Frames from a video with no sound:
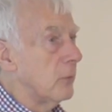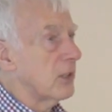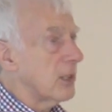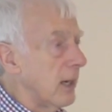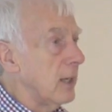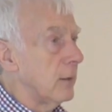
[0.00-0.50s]

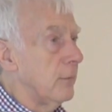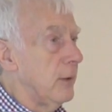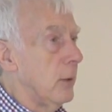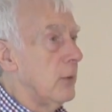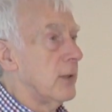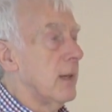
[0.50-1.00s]
Slightly
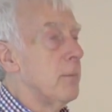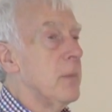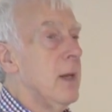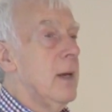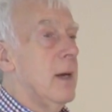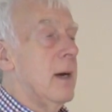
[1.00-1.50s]
confusing,
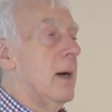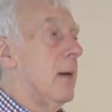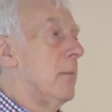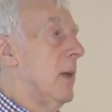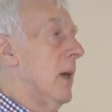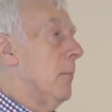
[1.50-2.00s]

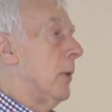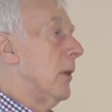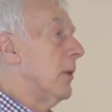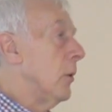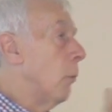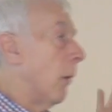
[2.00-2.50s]

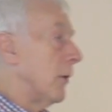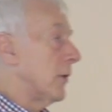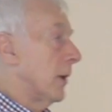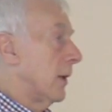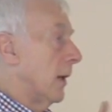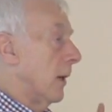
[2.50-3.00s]
but you
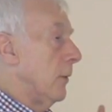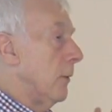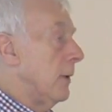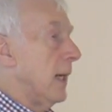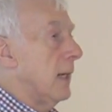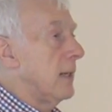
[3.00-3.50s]
want a
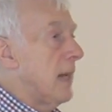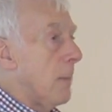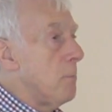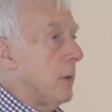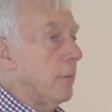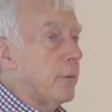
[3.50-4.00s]
unique
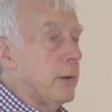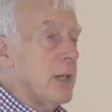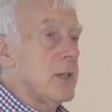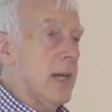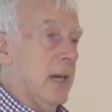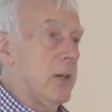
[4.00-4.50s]
number for
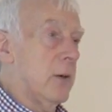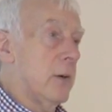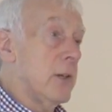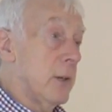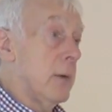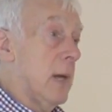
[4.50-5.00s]
each
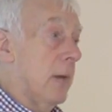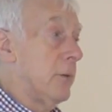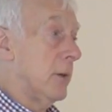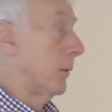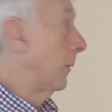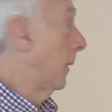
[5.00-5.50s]
category, so you have to do